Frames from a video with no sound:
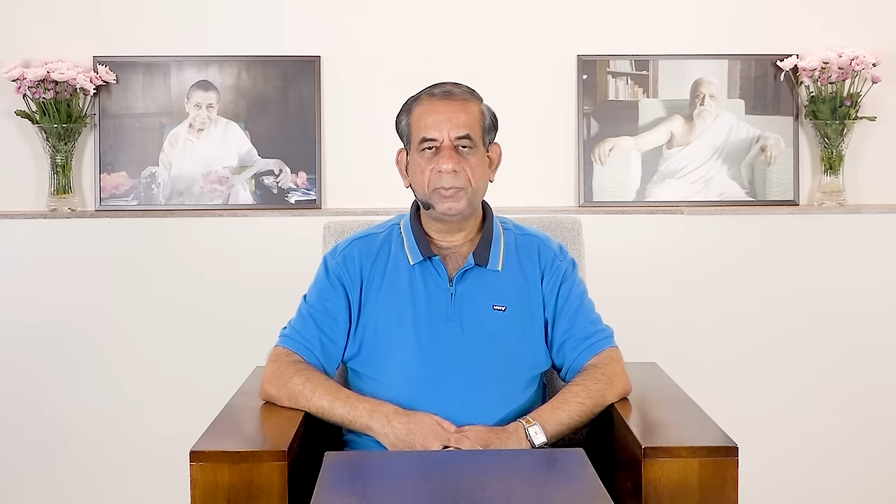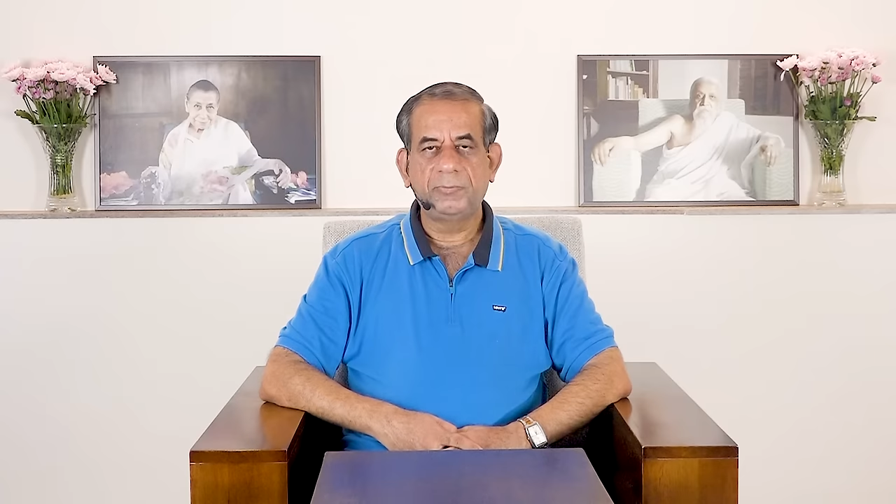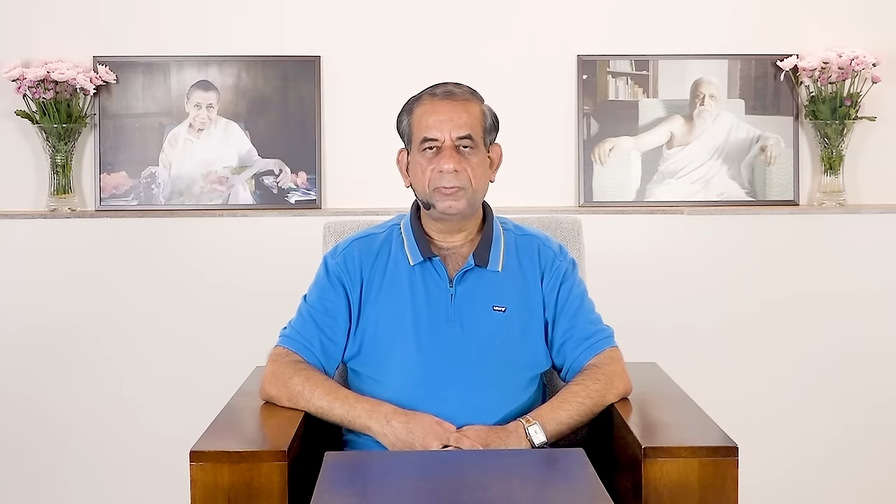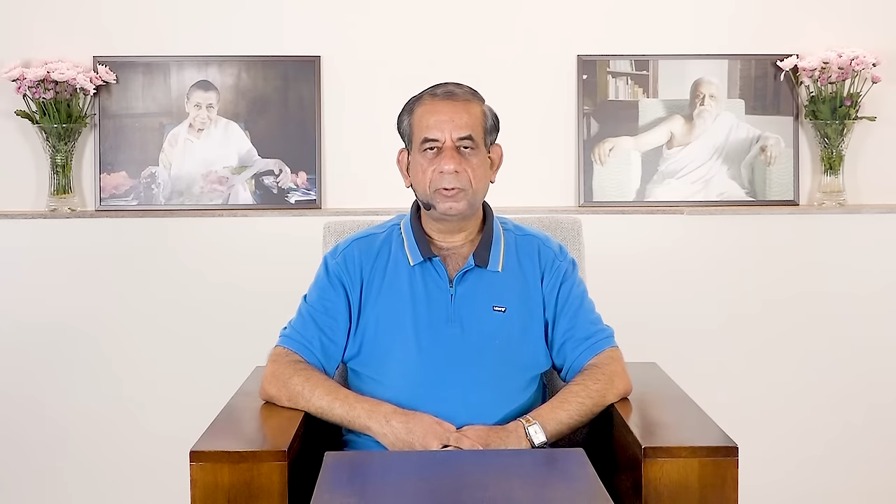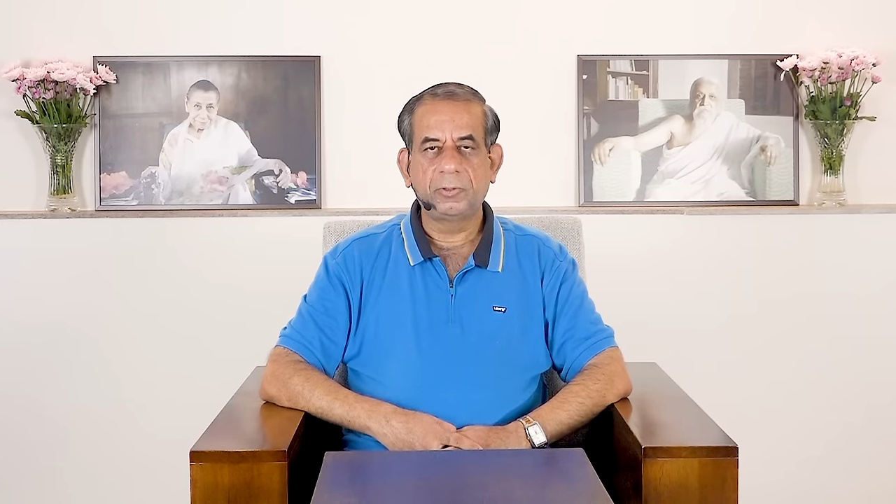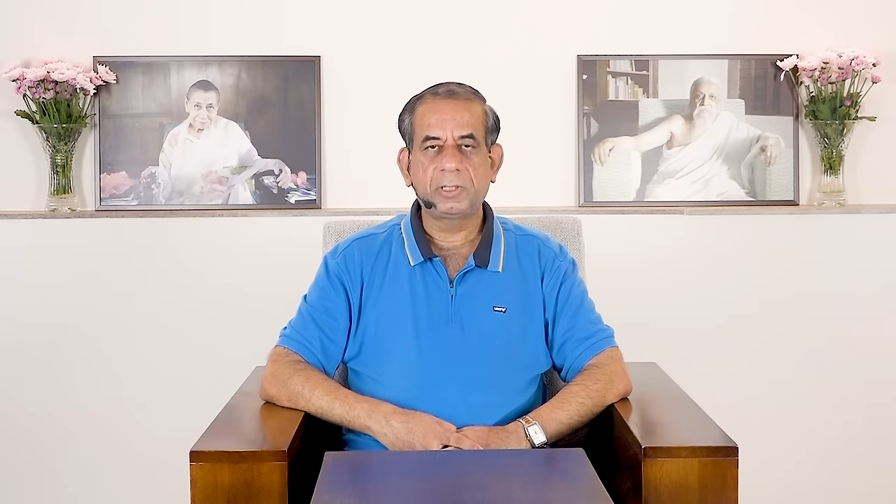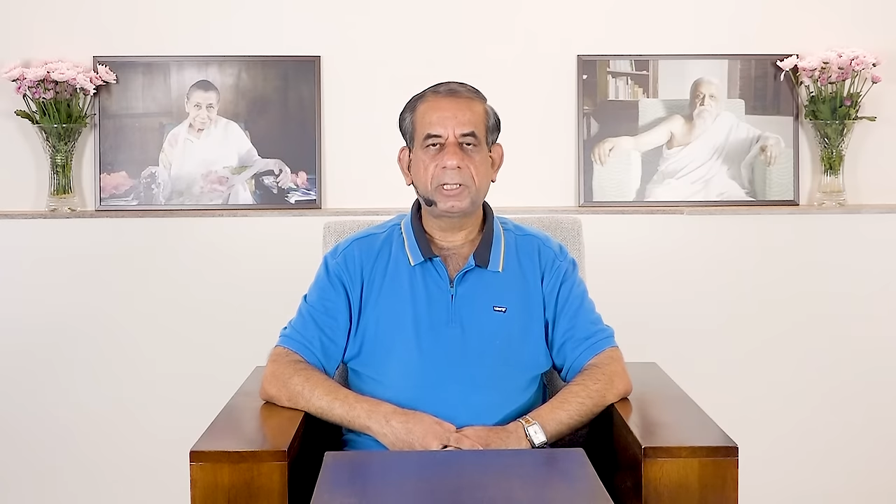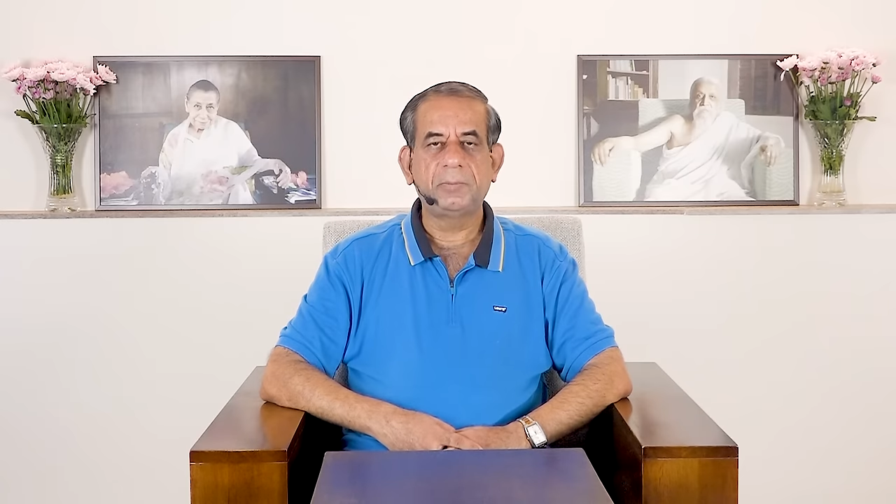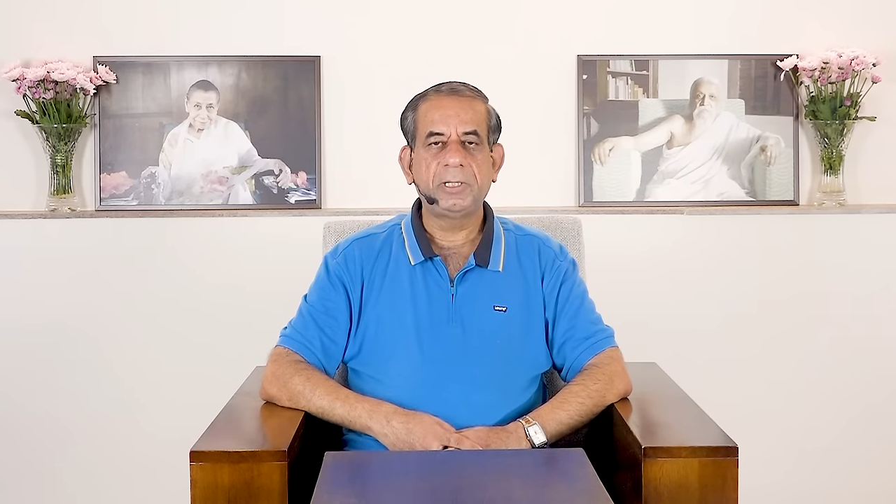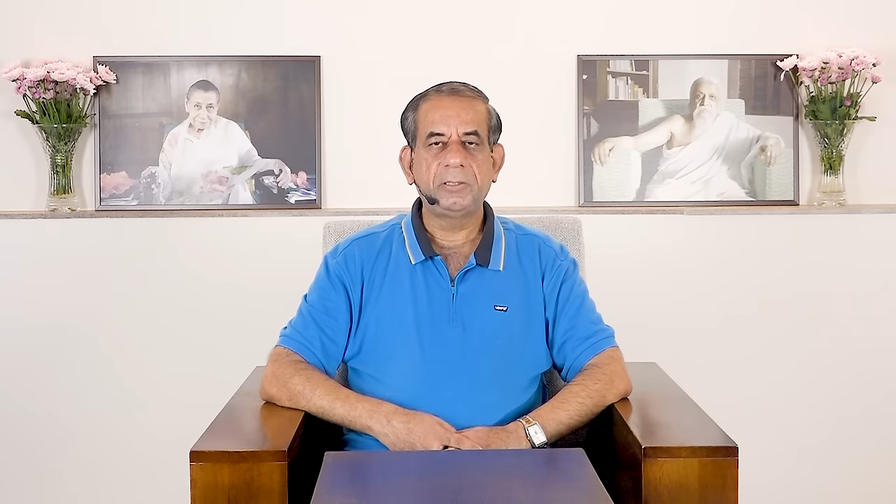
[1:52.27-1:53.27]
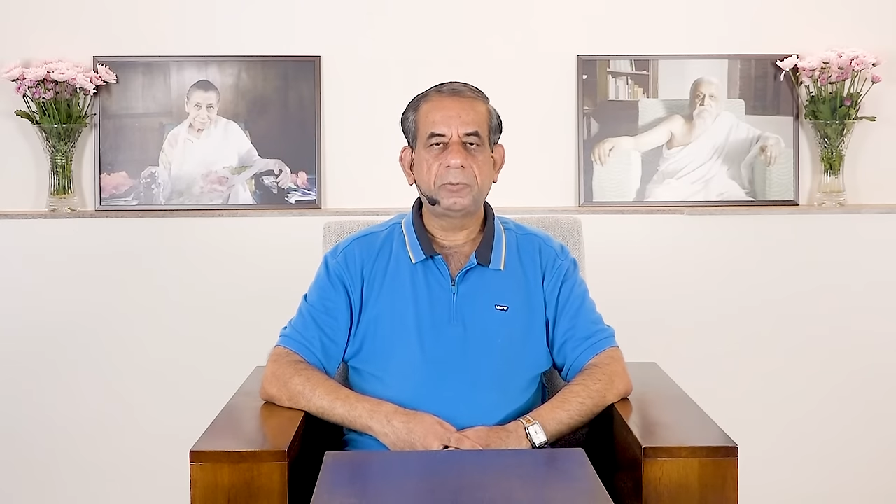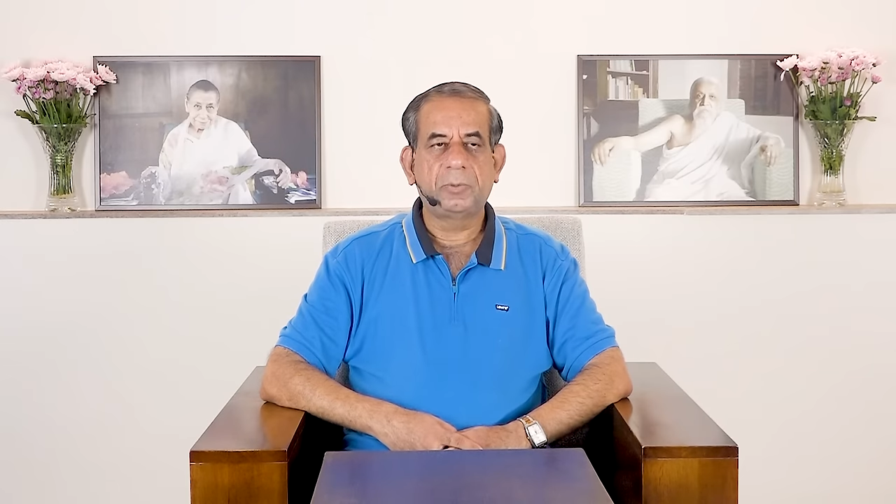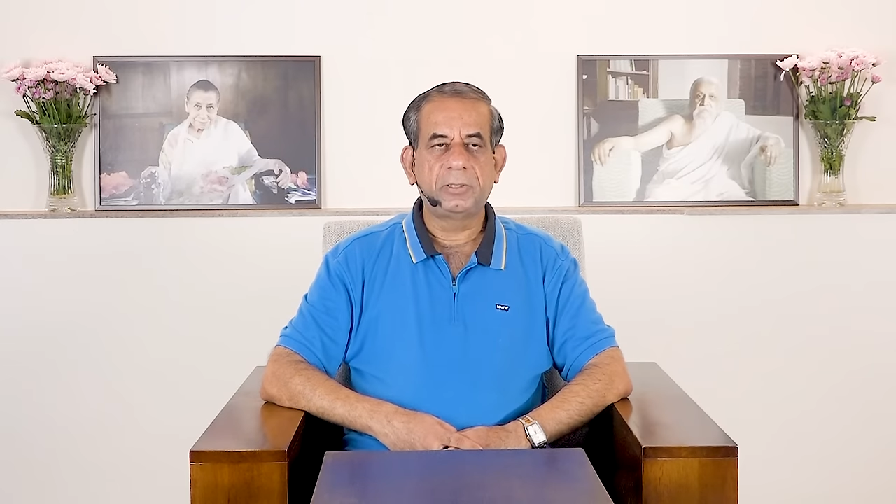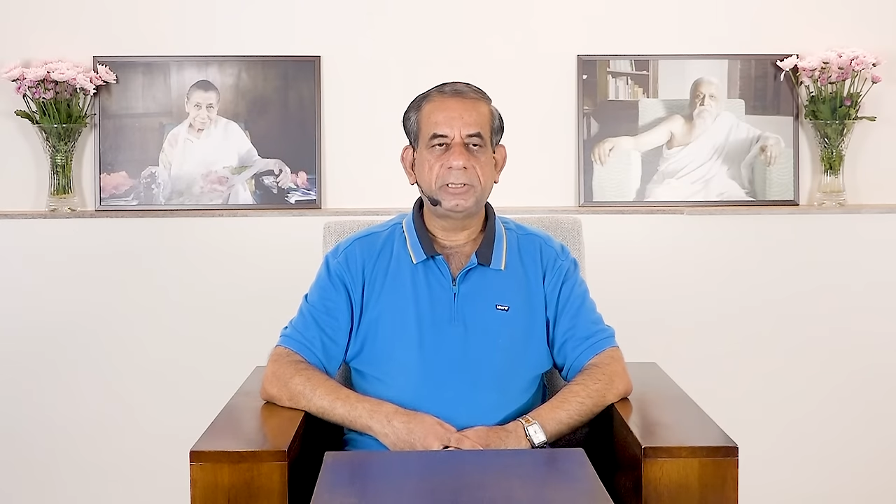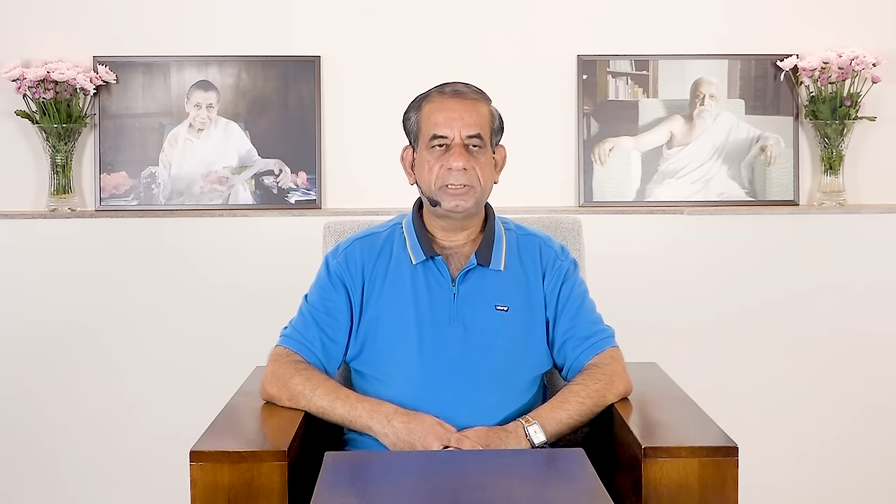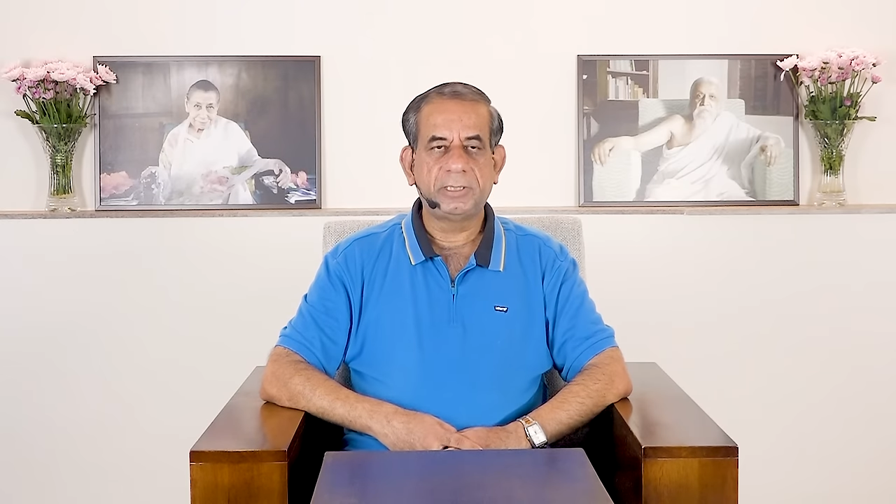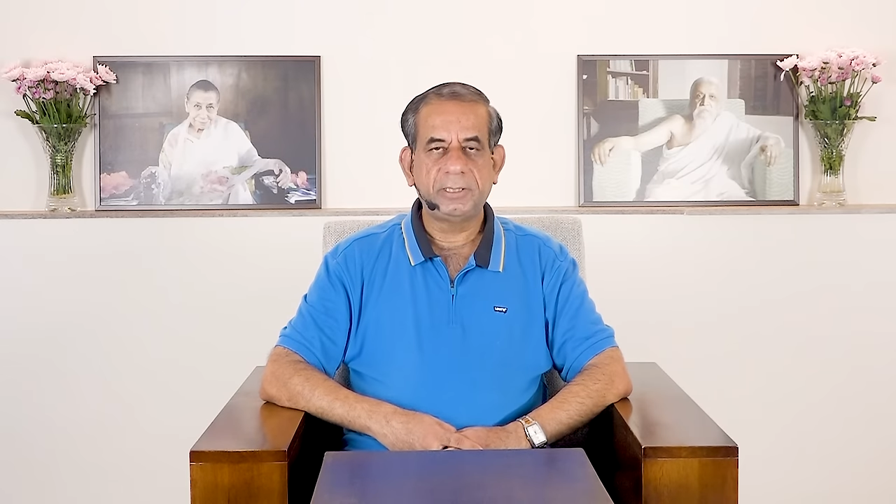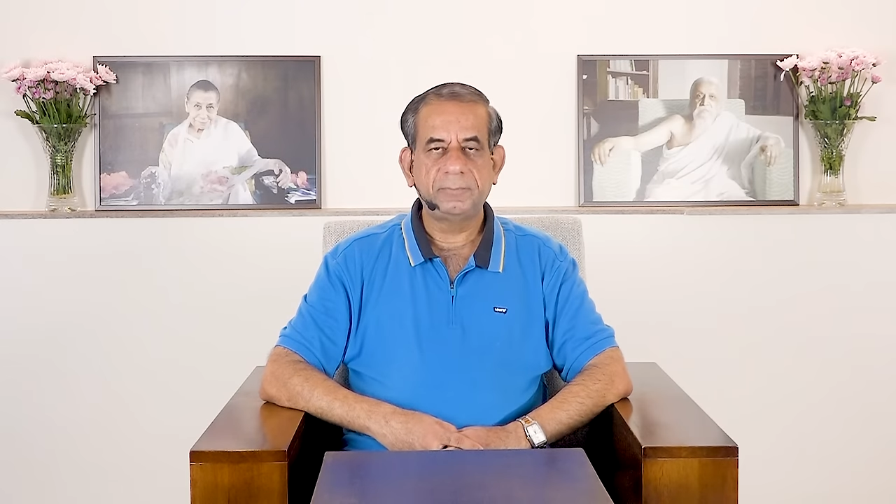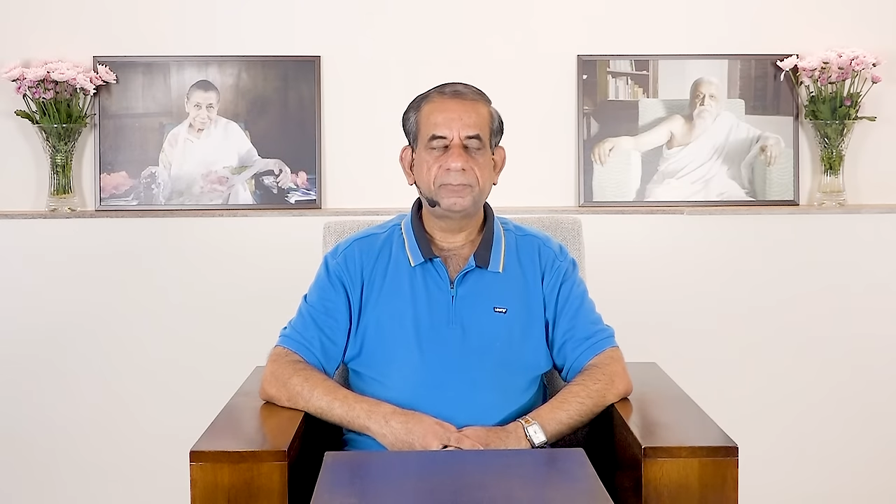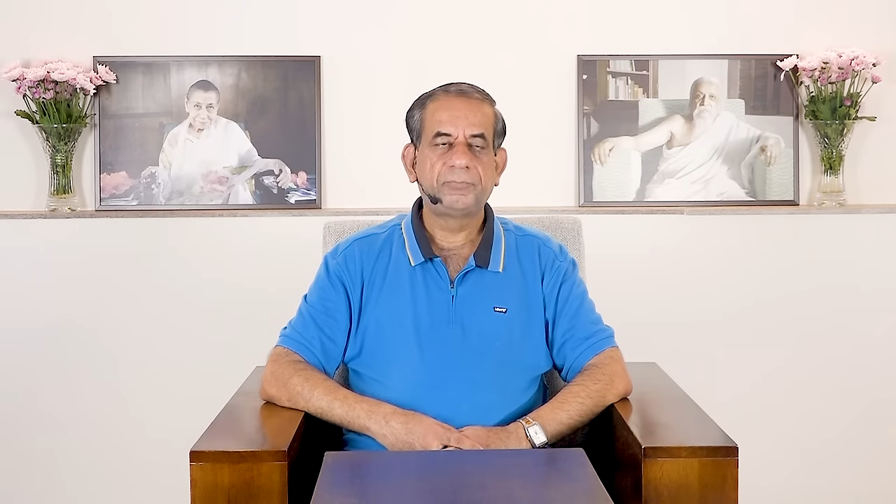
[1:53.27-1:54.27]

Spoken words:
before coming to Pondicherry,